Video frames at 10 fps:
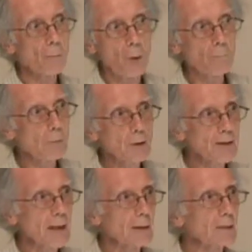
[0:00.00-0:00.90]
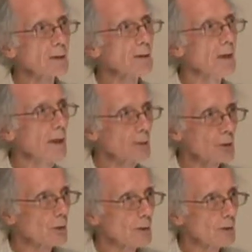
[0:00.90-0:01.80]
1%
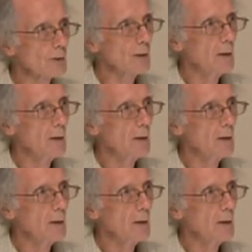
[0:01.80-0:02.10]
interest.